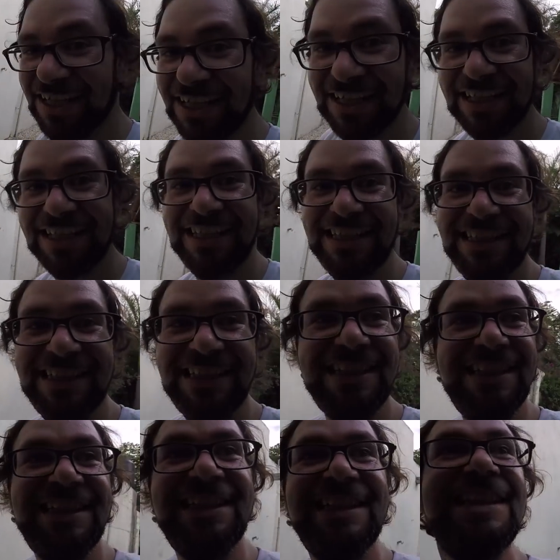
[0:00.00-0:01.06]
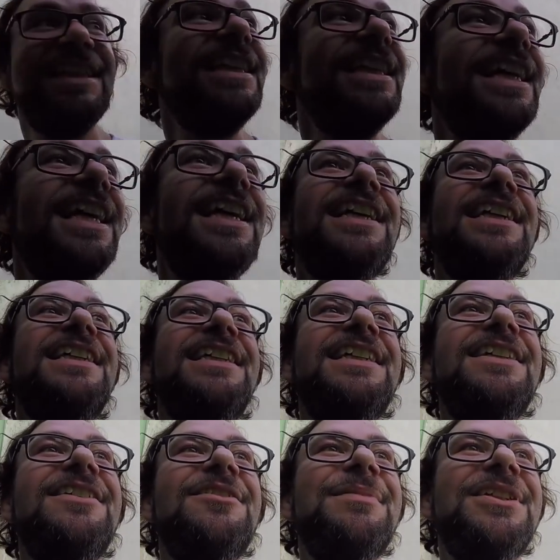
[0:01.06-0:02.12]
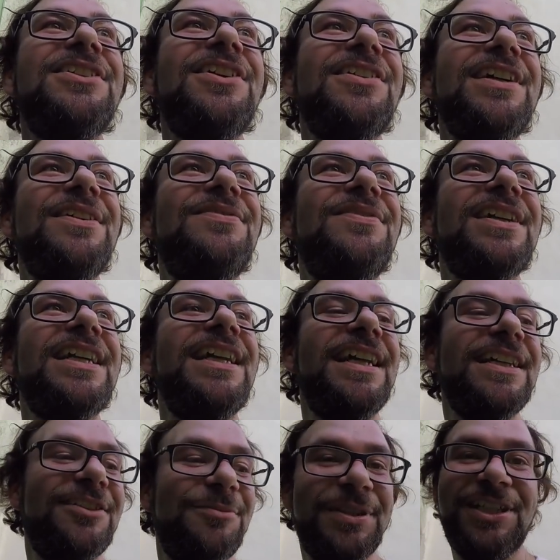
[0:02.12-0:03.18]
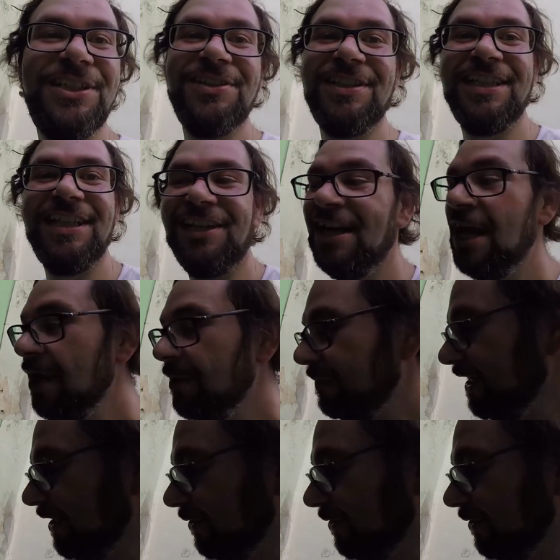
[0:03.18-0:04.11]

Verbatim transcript: uh, yeah, I want to make sure I don't get fucking electrocuted there. But